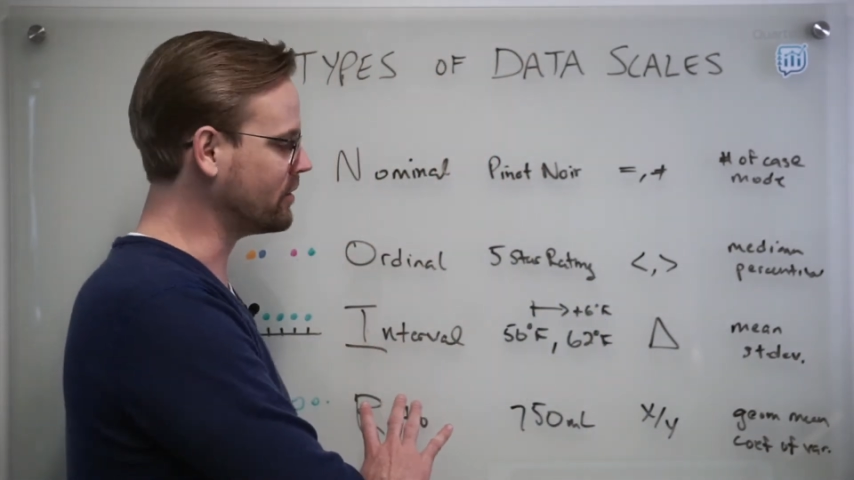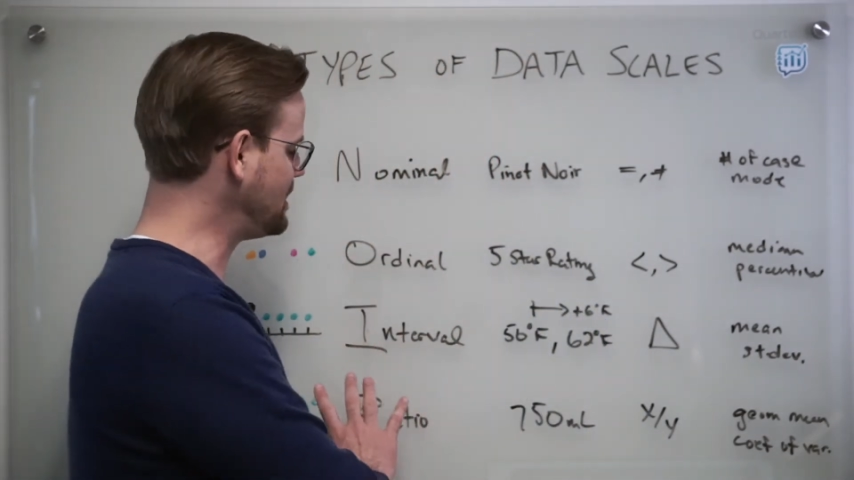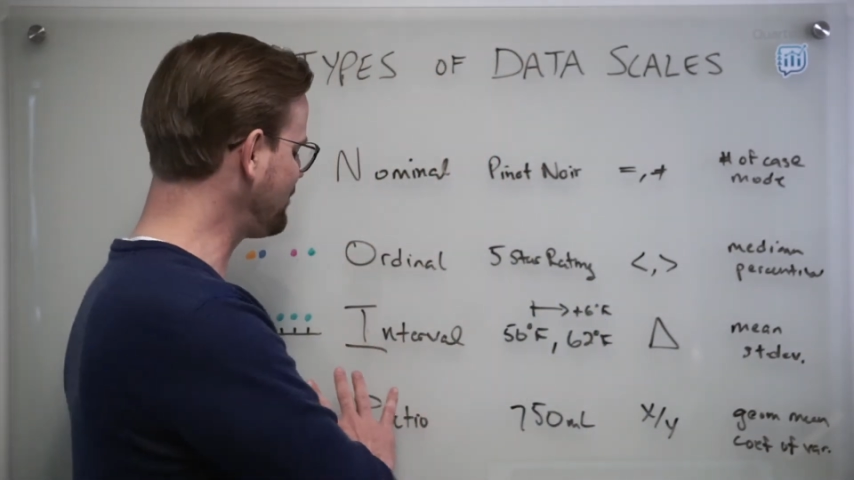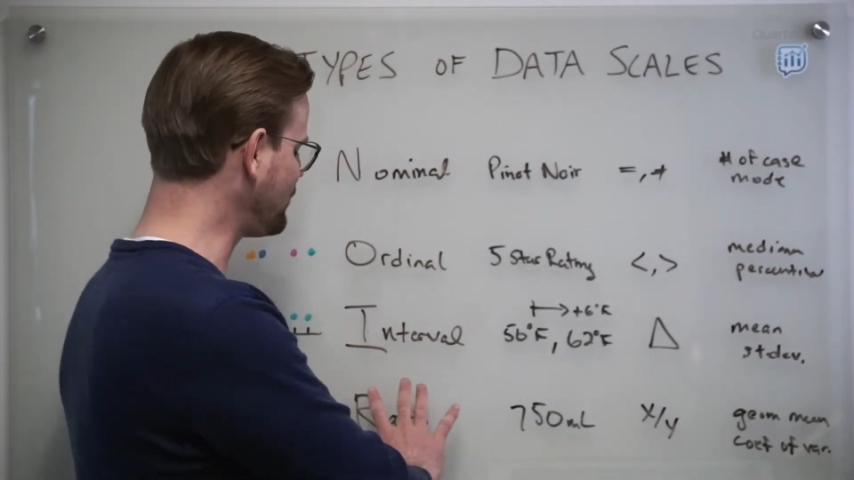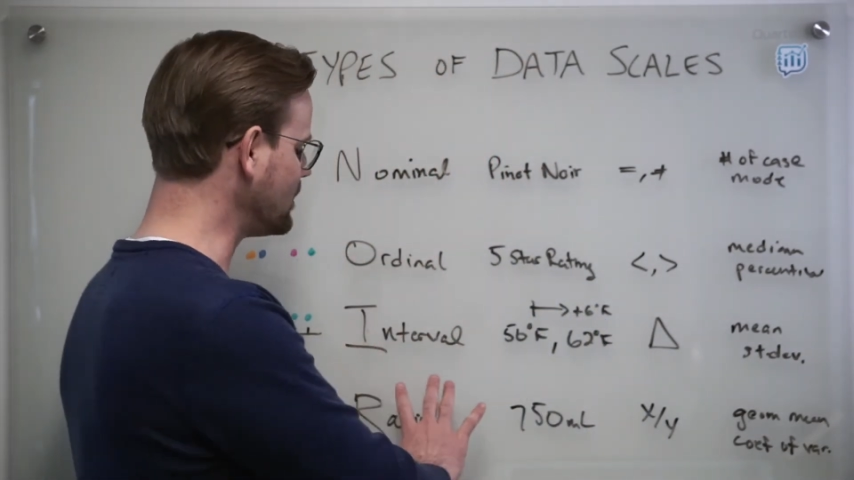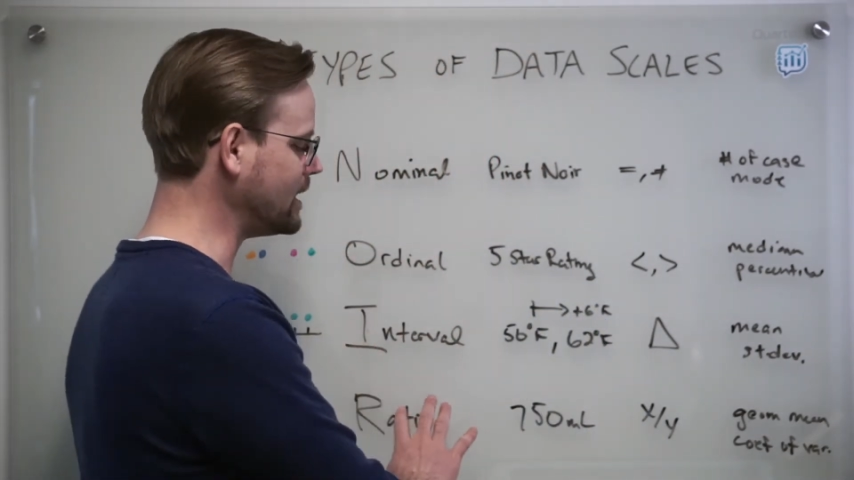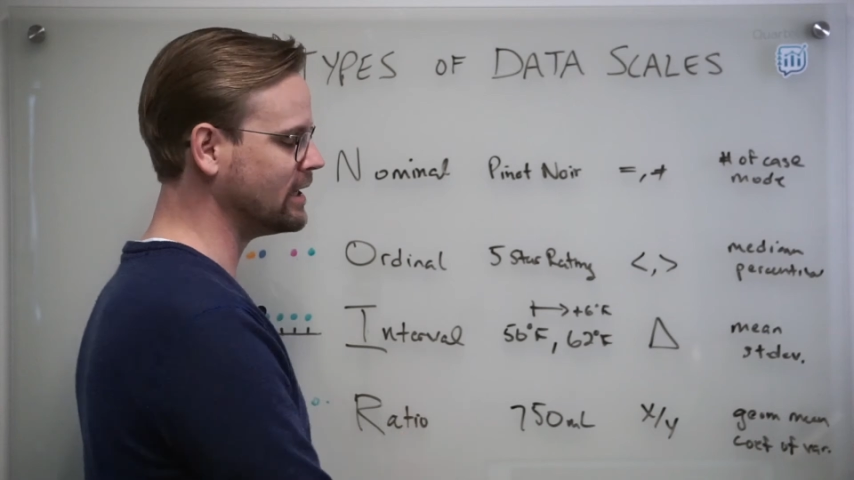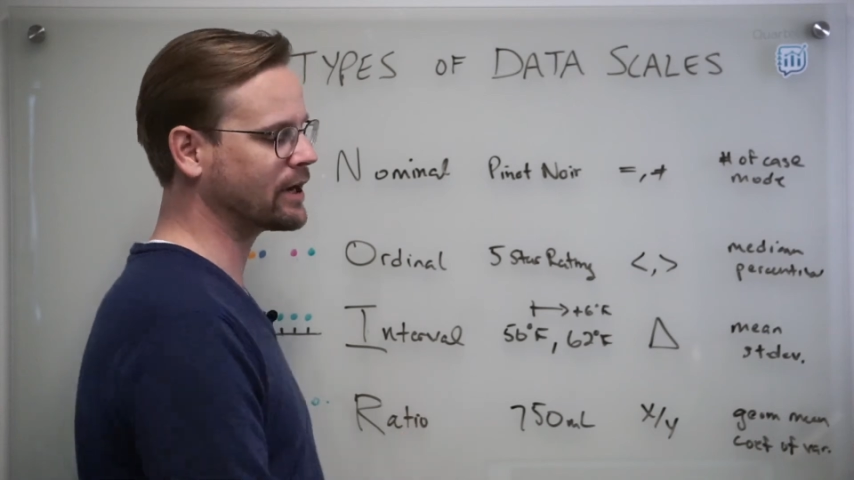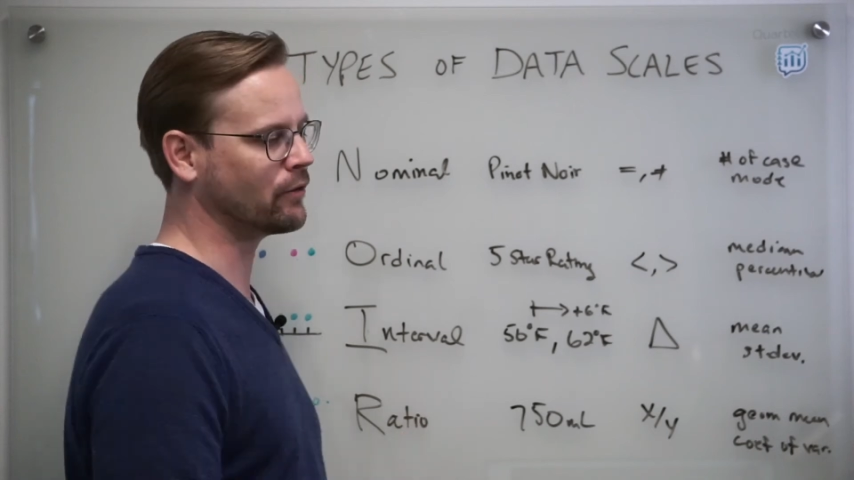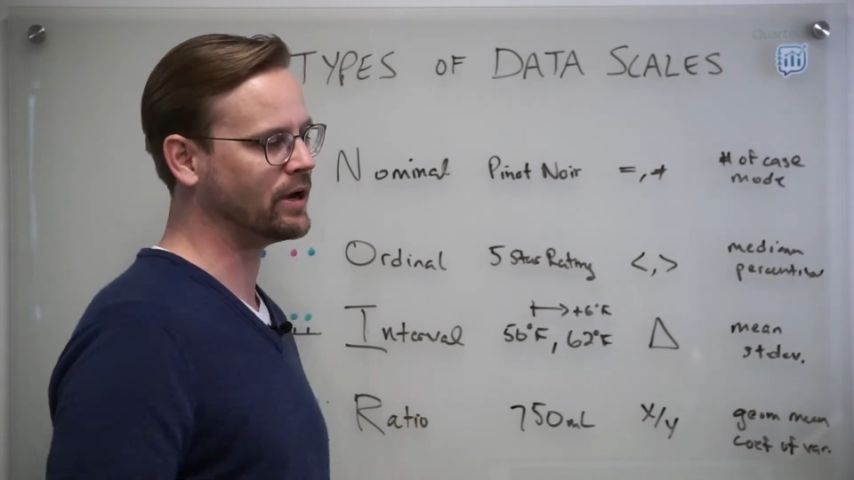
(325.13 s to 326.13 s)
differently,
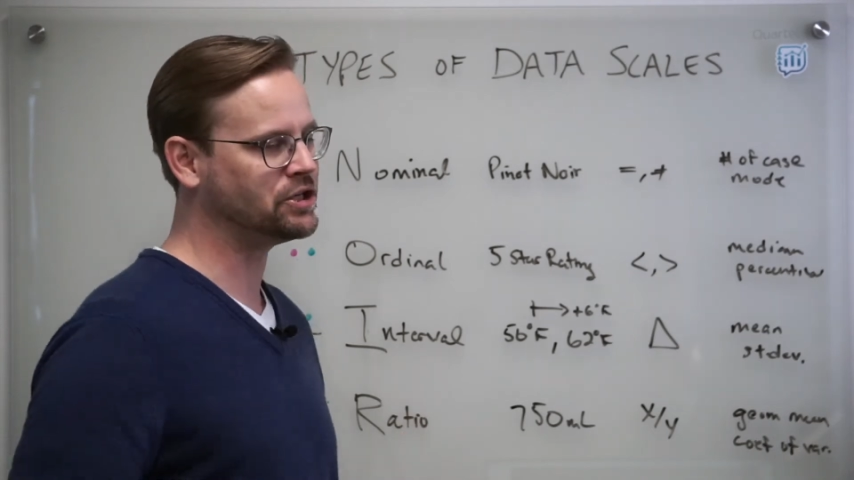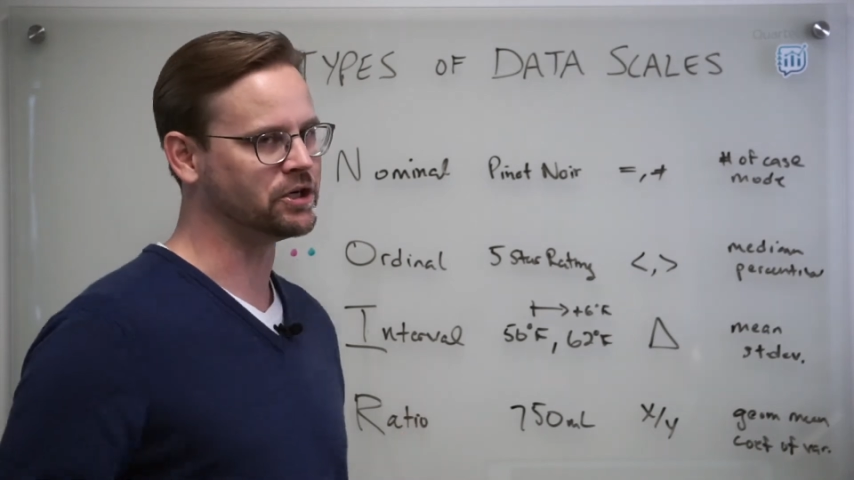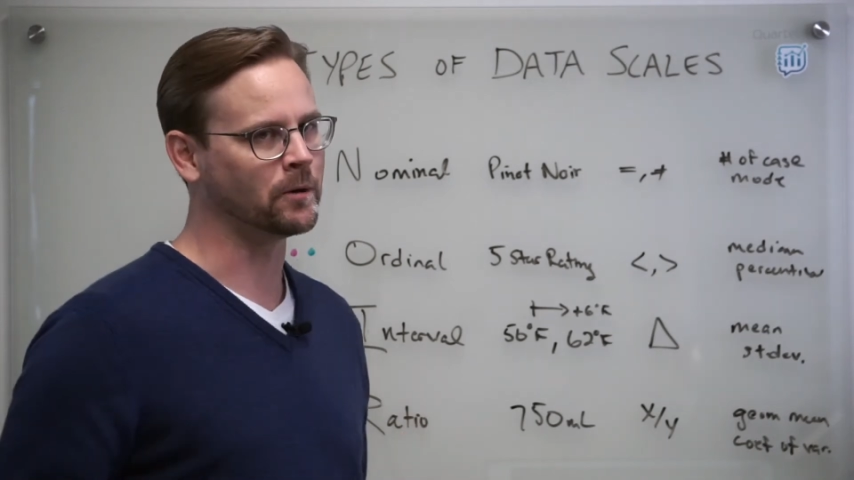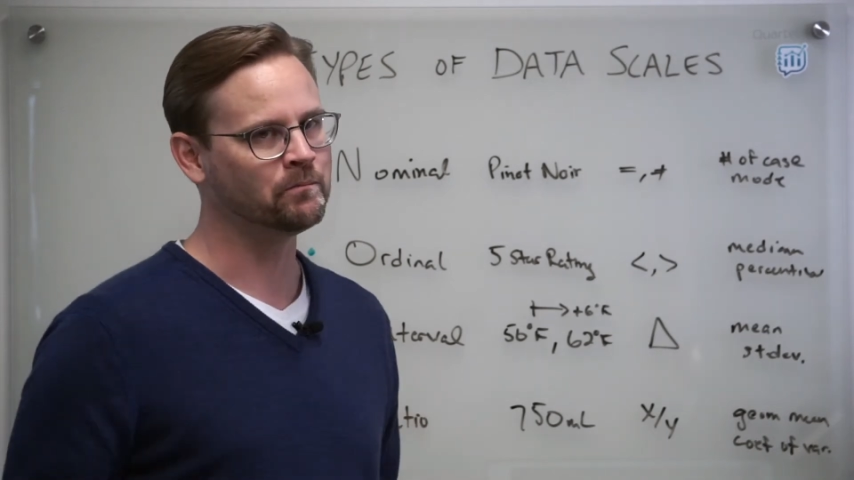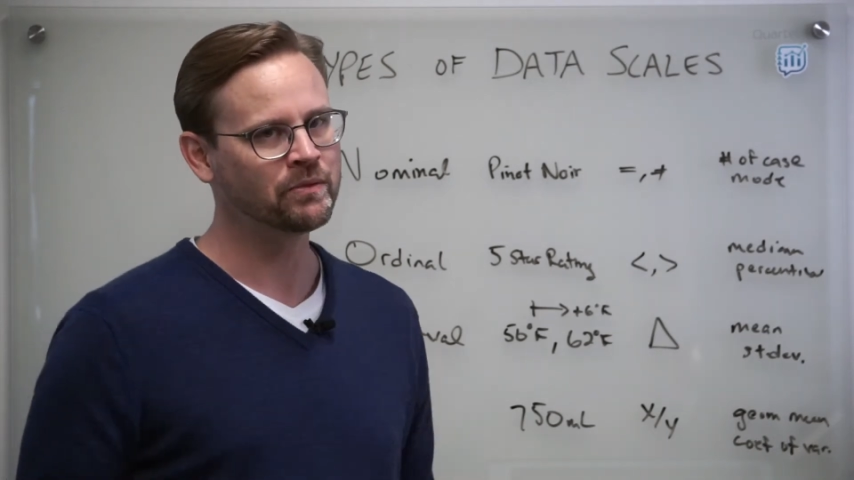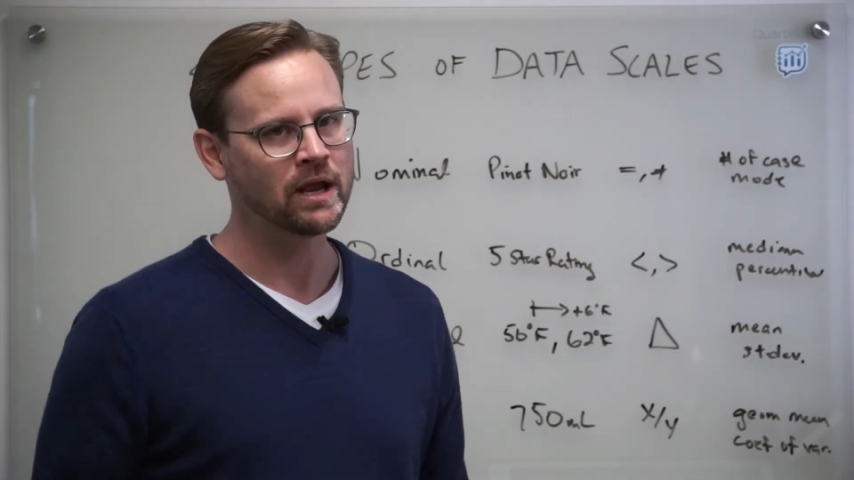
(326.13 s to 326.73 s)
like a ratio.